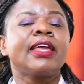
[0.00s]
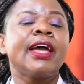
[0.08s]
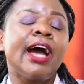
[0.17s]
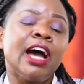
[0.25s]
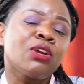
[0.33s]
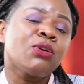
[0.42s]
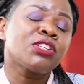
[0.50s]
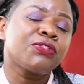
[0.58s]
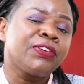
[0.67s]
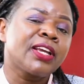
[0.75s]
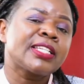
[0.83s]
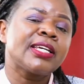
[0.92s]
anal
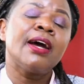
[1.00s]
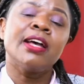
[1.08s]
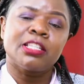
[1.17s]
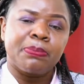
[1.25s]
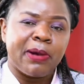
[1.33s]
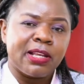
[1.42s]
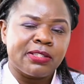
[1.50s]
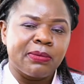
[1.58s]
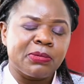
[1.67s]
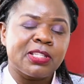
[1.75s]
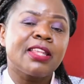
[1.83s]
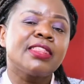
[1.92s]
sphincter
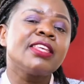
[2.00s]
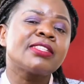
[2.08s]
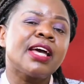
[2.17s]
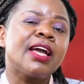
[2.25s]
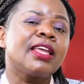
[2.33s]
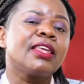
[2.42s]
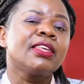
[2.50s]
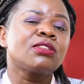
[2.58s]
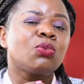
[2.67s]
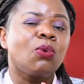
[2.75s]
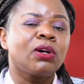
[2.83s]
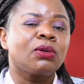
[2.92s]
spasms. This is
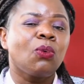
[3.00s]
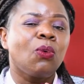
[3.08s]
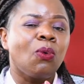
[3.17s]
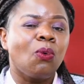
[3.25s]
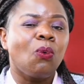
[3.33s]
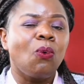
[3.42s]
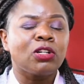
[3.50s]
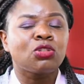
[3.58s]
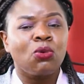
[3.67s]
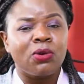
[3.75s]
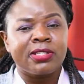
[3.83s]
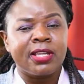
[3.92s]
what
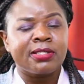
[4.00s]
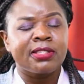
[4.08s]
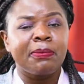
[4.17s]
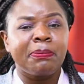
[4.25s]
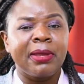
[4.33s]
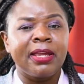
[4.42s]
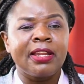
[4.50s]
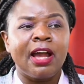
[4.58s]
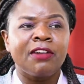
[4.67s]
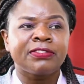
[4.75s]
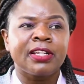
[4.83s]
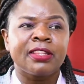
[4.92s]
causes the pain
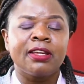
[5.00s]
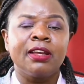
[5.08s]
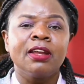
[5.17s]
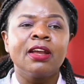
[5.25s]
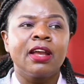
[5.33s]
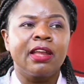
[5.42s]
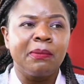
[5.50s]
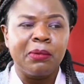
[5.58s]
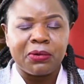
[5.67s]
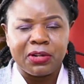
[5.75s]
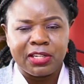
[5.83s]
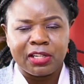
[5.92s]
after the
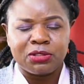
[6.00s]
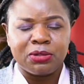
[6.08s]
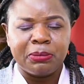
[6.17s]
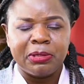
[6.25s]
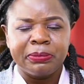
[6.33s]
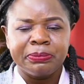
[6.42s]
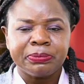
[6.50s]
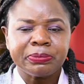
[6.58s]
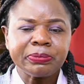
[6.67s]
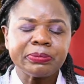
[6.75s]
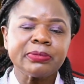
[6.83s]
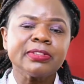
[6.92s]
hemorrhoidectomy.
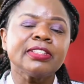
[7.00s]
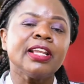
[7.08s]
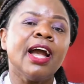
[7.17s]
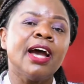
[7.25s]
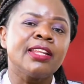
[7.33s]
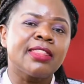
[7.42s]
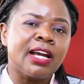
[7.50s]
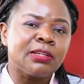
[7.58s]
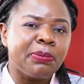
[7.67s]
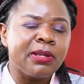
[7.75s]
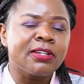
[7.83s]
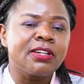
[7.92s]
and that
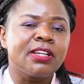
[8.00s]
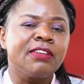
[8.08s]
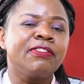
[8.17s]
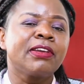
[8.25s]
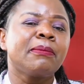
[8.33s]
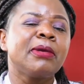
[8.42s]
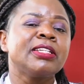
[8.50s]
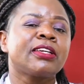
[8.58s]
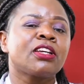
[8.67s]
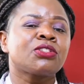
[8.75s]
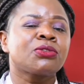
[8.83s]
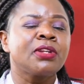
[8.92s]
pain relieving
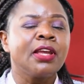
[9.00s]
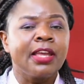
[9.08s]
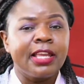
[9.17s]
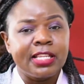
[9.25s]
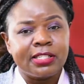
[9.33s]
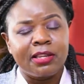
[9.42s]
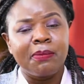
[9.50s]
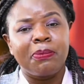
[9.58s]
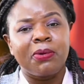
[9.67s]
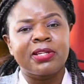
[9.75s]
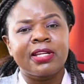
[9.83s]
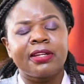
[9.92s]
medication is
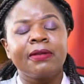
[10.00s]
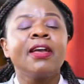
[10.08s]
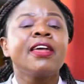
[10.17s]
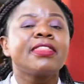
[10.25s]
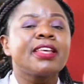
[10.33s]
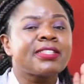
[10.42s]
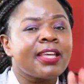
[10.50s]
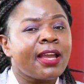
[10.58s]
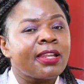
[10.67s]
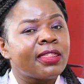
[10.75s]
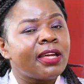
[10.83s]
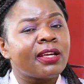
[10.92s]
important. The
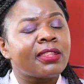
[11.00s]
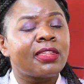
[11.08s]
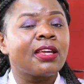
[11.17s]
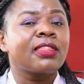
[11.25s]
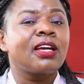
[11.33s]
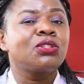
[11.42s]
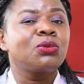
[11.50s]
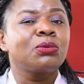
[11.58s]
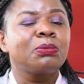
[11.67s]
second thing that will